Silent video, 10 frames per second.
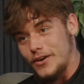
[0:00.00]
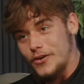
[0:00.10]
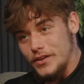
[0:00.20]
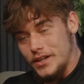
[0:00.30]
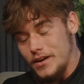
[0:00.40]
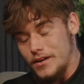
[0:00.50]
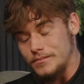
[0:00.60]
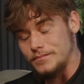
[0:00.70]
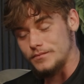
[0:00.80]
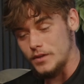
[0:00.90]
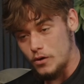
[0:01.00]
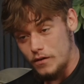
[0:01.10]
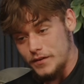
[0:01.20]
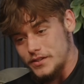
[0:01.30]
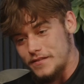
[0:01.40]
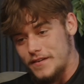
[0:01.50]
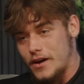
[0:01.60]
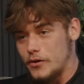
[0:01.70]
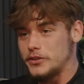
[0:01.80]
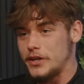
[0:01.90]
got the offer to fight
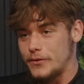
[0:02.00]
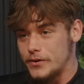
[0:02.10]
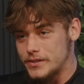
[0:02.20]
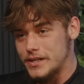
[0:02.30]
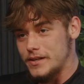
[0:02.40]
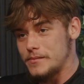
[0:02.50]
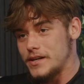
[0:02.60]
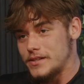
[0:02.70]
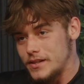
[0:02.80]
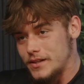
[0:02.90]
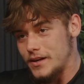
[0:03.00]
OJ Rose. You might have seen that.